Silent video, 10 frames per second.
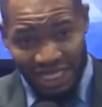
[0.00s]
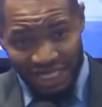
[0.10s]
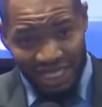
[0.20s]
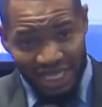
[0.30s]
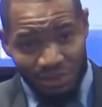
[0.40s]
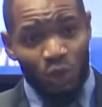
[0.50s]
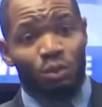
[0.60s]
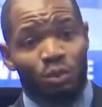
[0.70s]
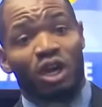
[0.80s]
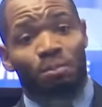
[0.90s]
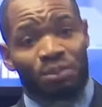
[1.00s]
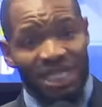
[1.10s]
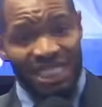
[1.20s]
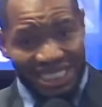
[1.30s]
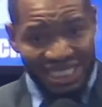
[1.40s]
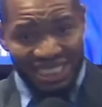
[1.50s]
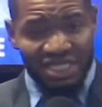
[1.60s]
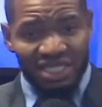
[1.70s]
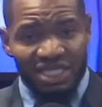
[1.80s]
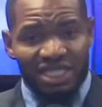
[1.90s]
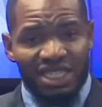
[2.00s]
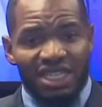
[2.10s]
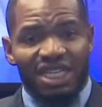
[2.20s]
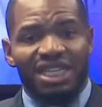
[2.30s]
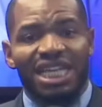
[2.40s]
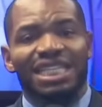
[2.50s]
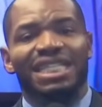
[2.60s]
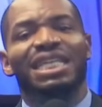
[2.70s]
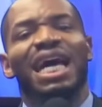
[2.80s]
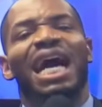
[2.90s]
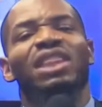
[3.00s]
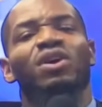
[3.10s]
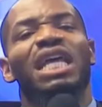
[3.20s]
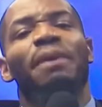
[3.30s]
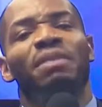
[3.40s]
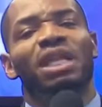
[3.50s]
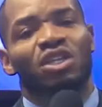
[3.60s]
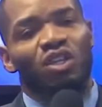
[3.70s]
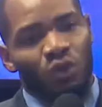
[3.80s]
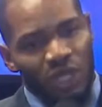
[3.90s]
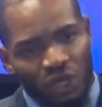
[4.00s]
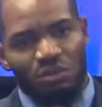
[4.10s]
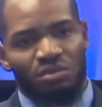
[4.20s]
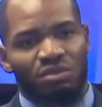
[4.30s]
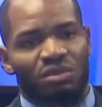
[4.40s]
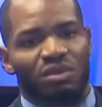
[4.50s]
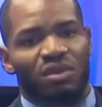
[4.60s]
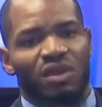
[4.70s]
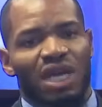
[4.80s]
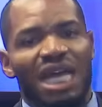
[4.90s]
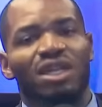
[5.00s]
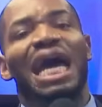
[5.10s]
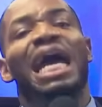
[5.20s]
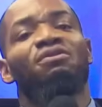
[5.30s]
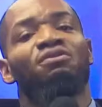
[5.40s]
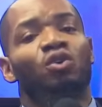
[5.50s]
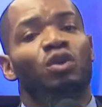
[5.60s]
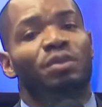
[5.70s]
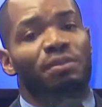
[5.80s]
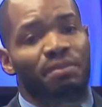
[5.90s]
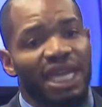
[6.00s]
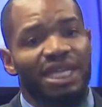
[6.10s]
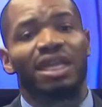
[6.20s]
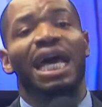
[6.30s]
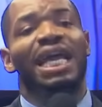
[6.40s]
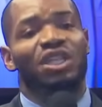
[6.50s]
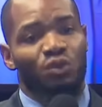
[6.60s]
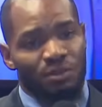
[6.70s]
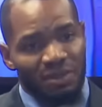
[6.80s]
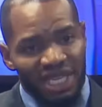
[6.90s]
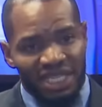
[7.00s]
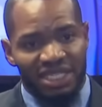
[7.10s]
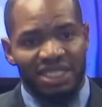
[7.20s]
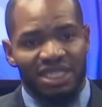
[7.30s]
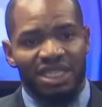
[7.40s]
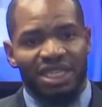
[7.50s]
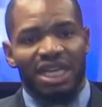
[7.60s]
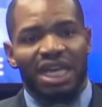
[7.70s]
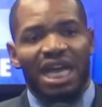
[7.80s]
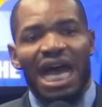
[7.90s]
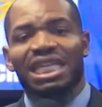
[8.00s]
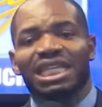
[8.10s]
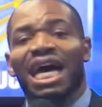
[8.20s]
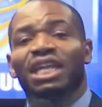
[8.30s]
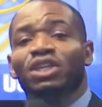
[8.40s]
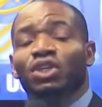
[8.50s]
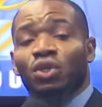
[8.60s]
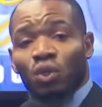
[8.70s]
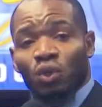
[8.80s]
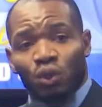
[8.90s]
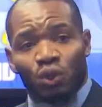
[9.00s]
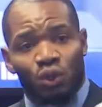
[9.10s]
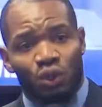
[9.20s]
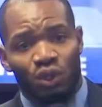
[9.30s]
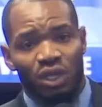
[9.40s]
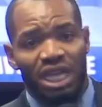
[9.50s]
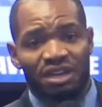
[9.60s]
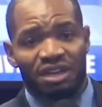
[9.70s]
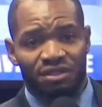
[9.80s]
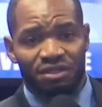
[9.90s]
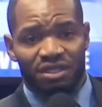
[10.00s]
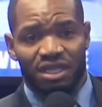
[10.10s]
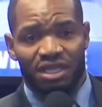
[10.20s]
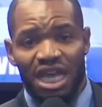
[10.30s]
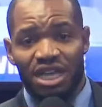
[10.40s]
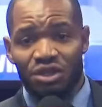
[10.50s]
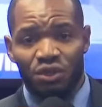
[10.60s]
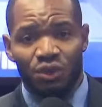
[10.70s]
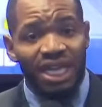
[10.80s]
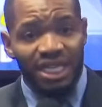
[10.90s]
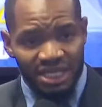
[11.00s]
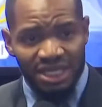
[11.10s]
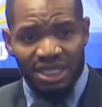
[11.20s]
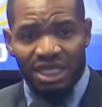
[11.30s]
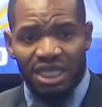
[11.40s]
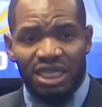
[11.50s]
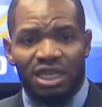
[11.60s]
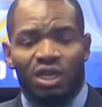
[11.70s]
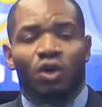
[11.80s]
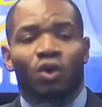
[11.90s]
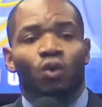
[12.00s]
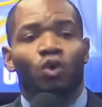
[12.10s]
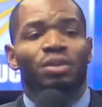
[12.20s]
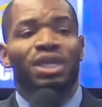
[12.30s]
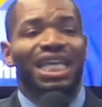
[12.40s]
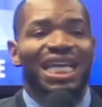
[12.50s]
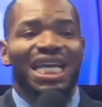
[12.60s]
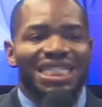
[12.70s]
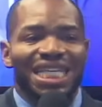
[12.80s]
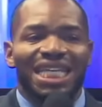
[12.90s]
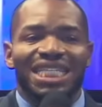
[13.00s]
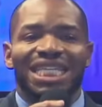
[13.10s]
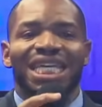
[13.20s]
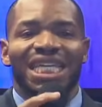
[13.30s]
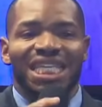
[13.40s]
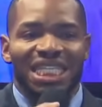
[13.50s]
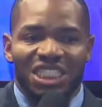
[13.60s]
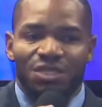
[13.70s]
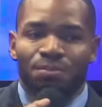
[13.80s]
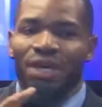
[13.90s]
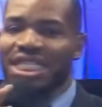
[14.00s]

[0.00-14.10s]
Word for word: are king here, but we become princes. Then he said, another millennium will come. Another heaven will be made. Another earth will be made. And in that new heaven and new earth, will be elected kings,